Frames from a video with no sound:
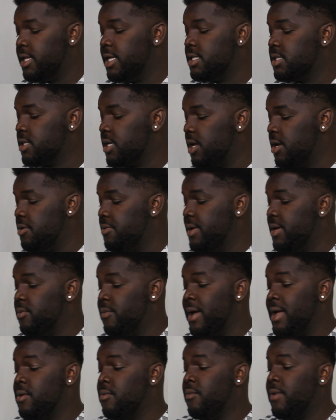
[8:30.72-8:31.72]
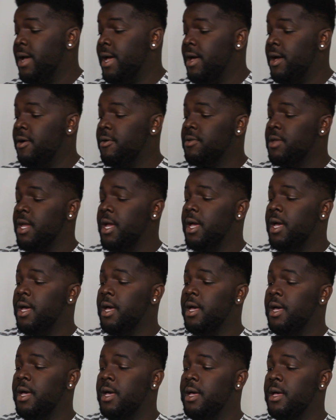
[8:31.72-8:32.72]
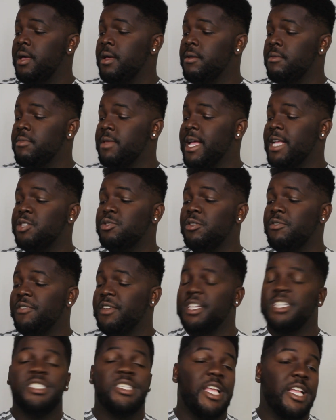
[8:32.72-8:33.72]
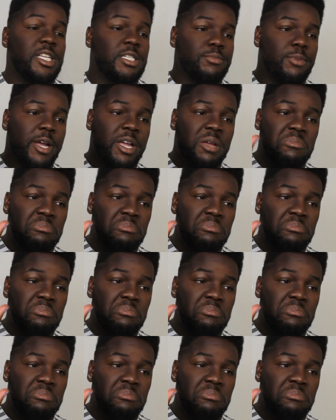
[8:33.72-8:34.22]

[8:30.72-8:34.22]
let's go with Wet n Wild Natural Finish Setting Spray.